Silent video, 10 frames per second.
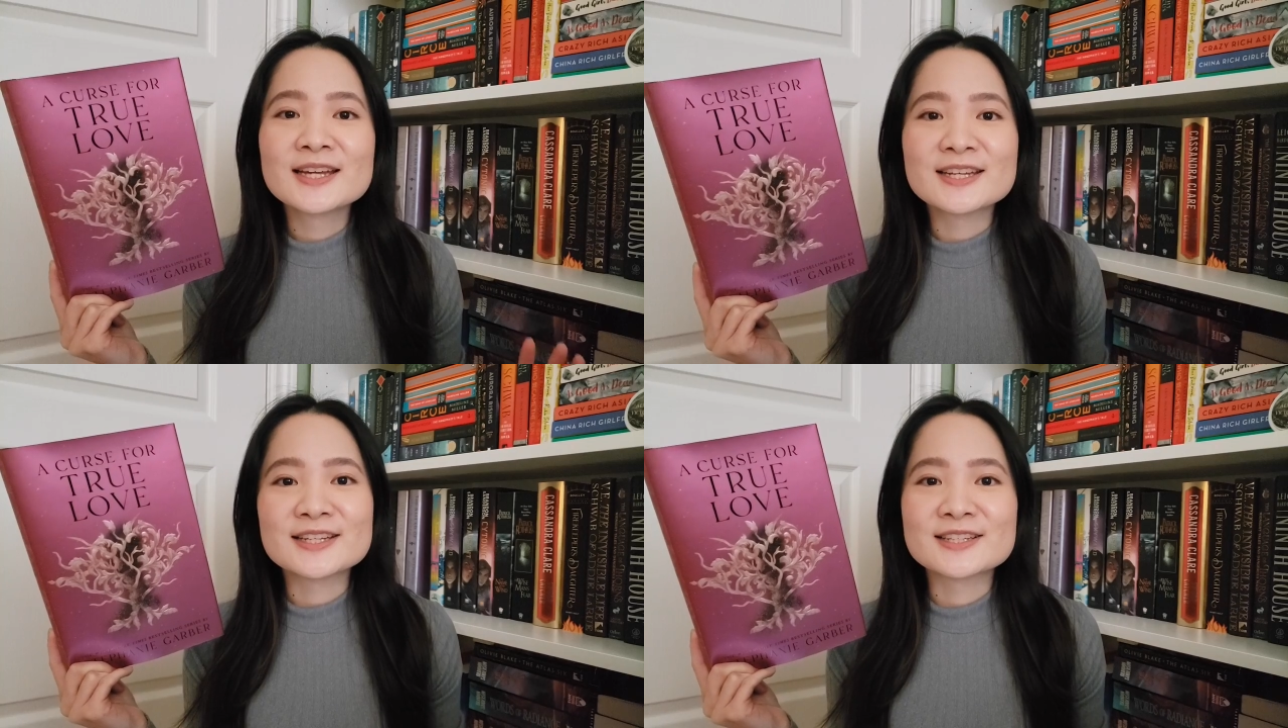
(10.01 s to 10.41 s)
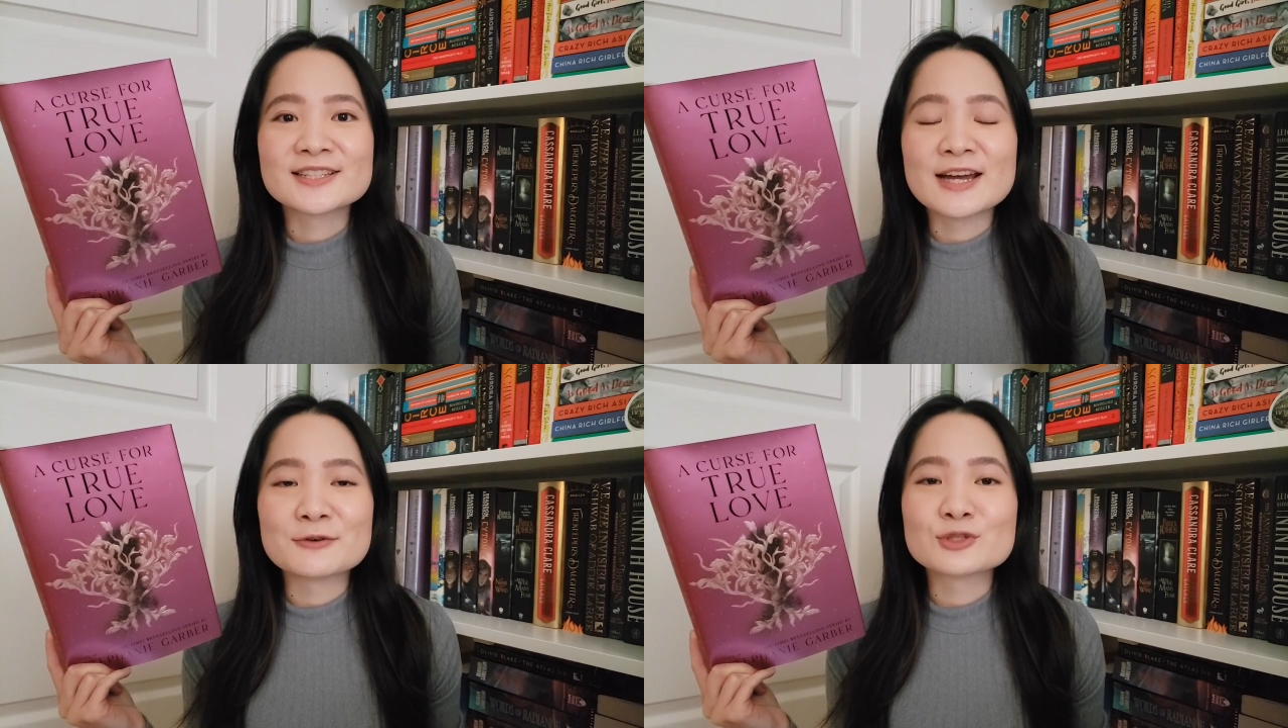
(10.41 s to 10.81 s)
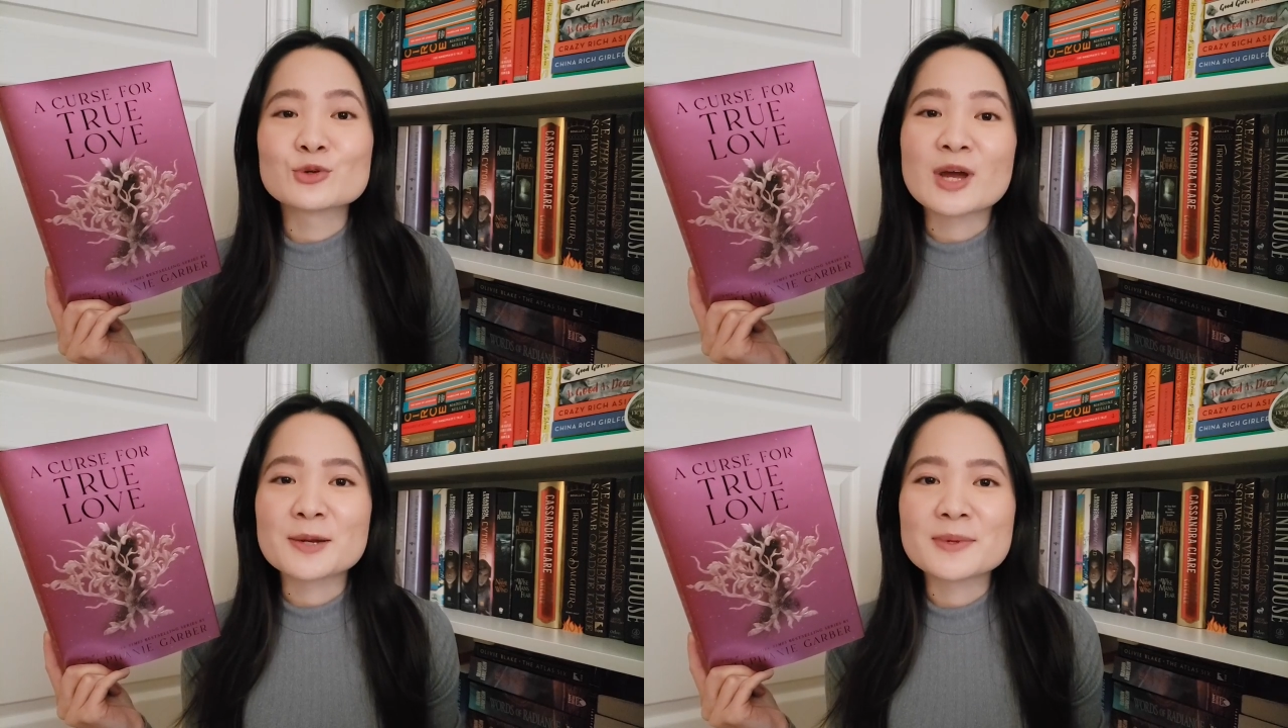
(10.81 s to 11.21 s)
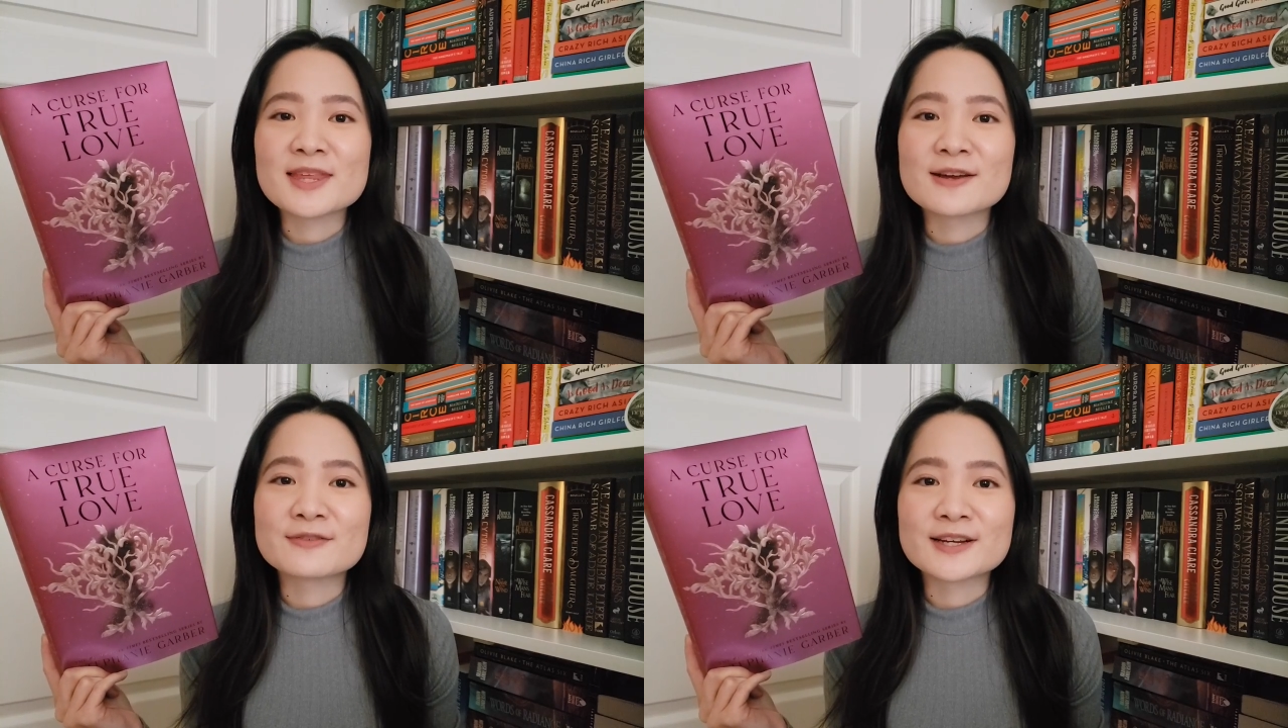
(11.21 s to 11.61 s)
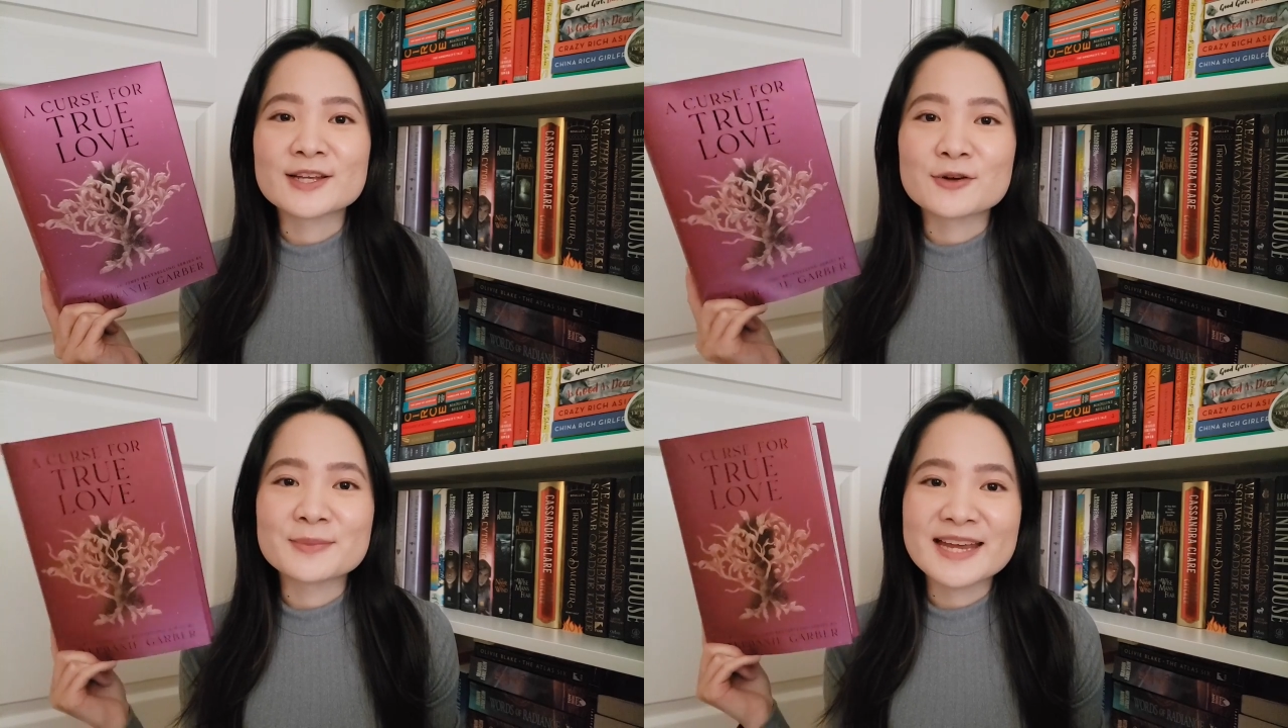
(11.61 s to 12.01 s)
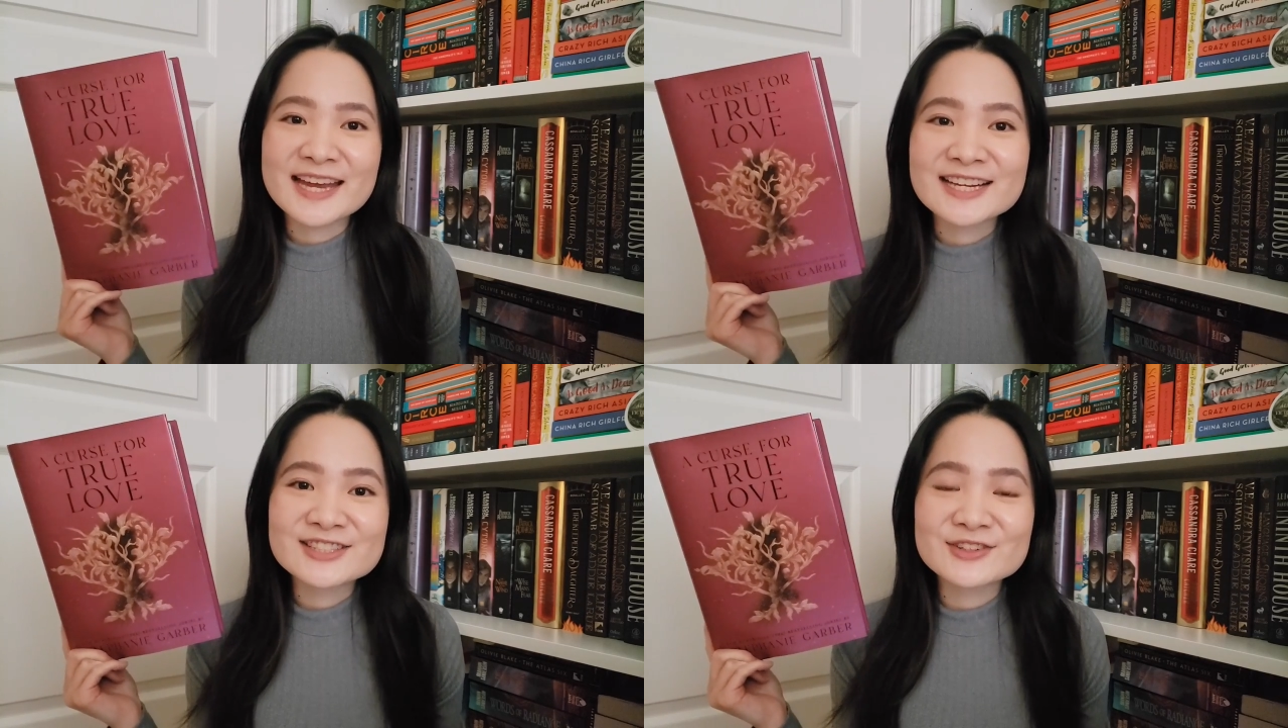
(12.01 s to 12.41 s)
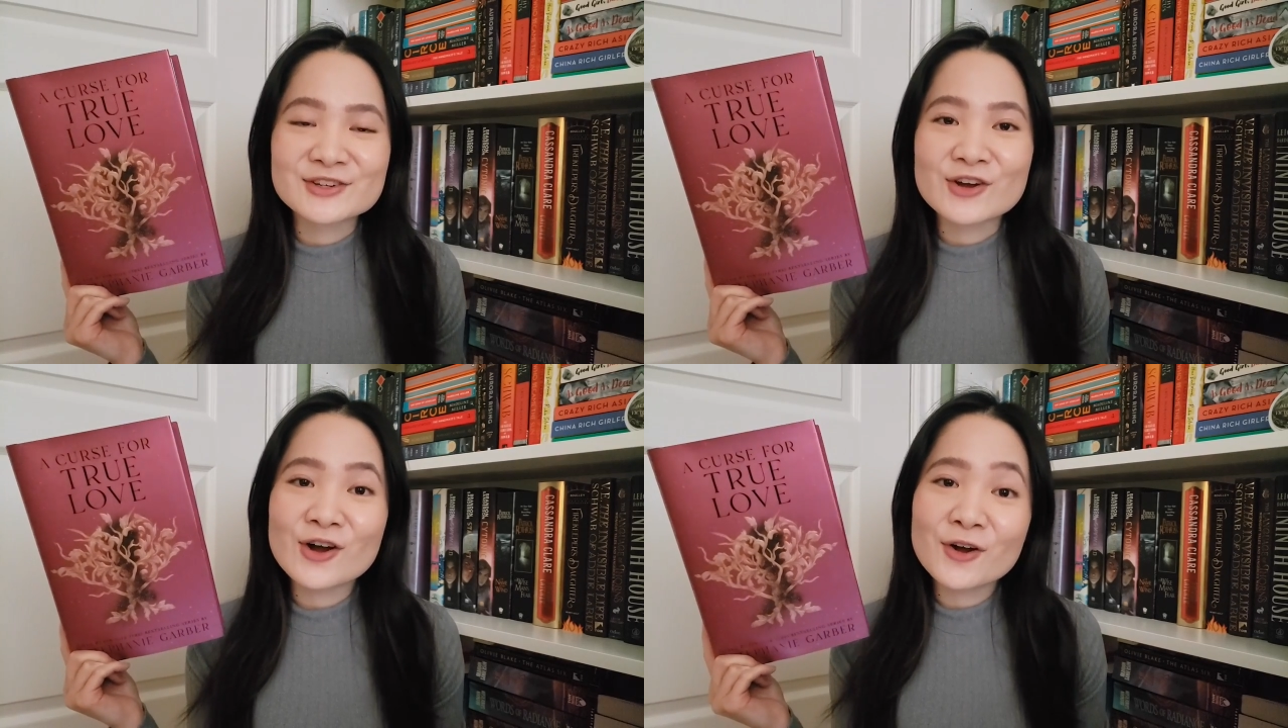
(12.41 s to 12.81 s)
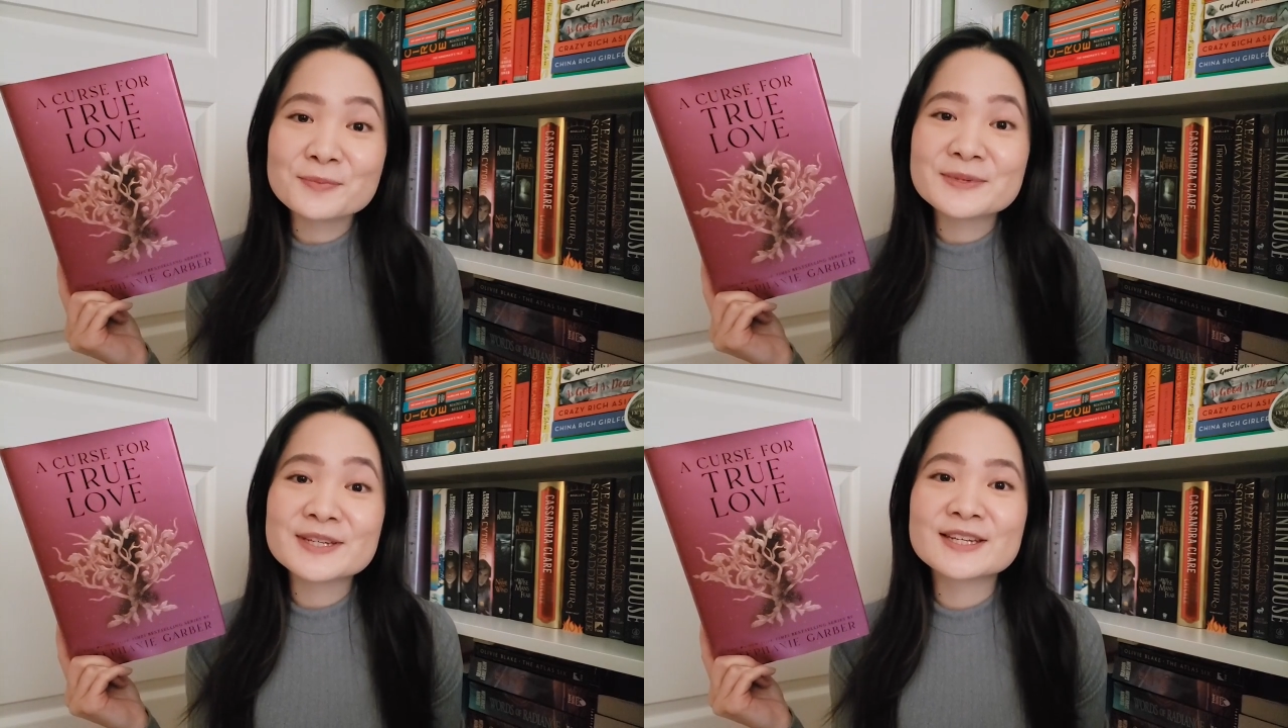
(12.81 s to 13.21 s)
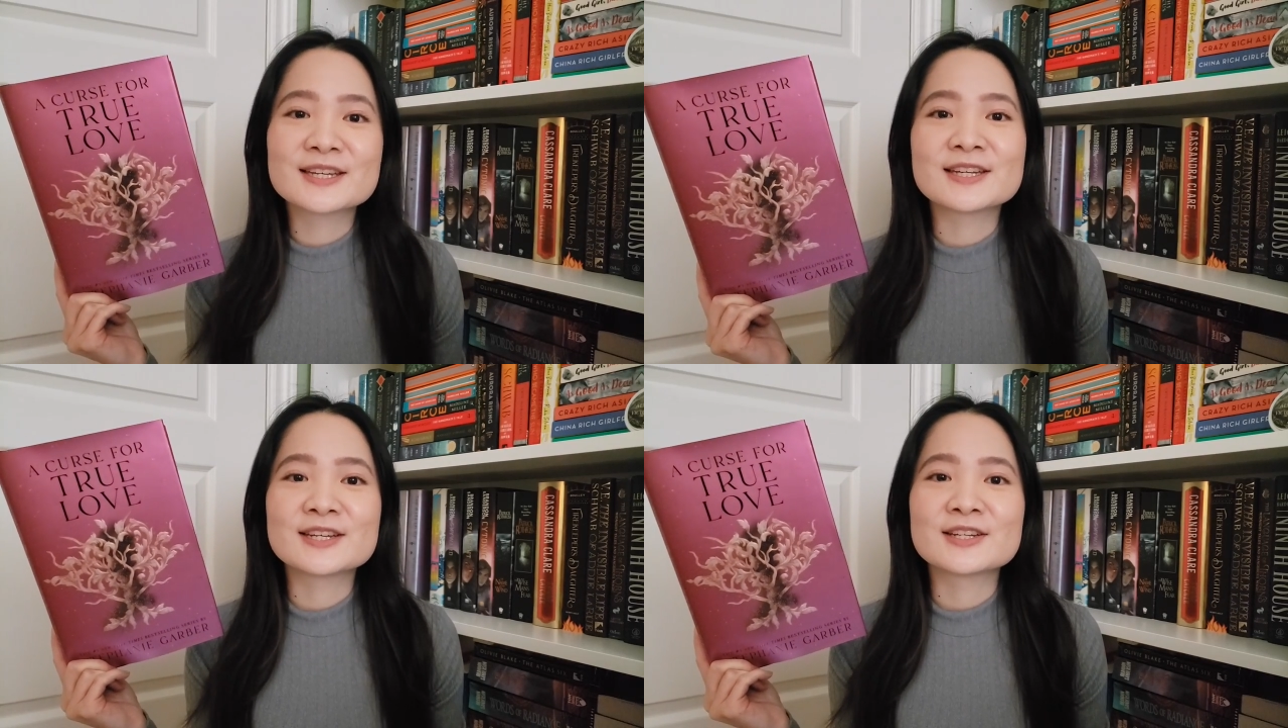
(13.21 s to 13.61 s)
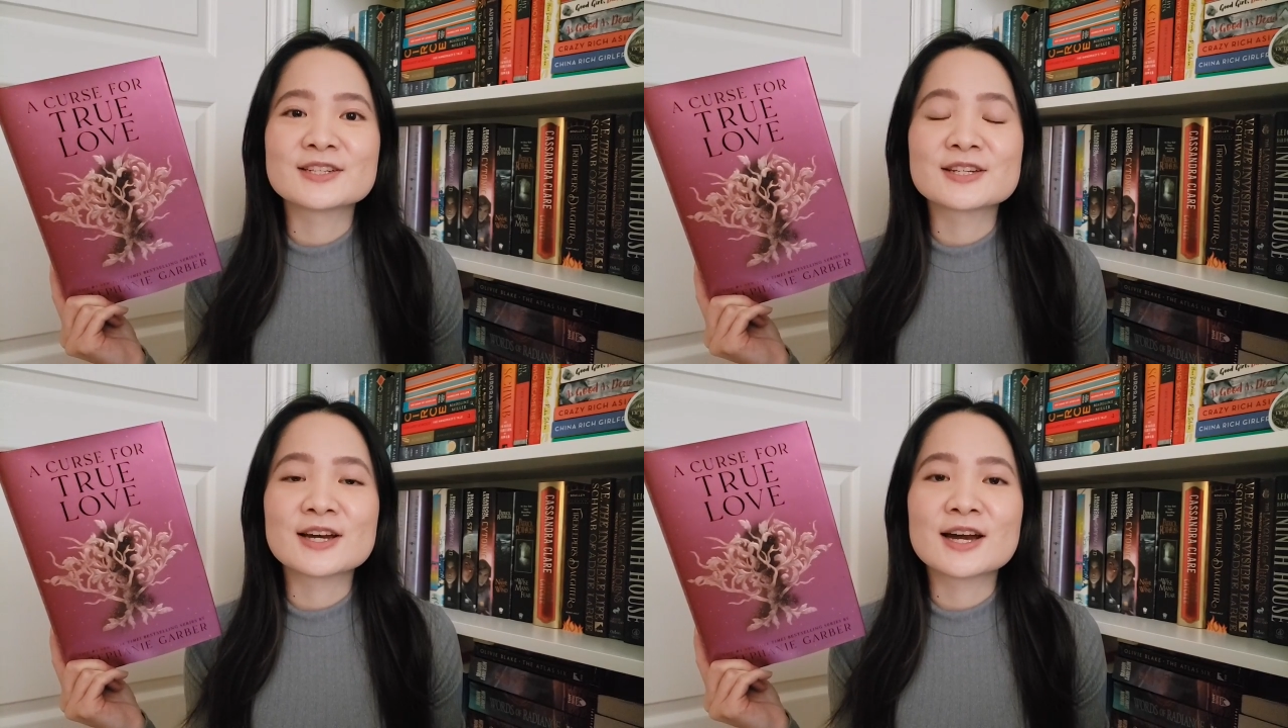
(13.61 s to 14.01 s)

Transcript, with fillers: And I was so happy that I finally got my hands on a copy and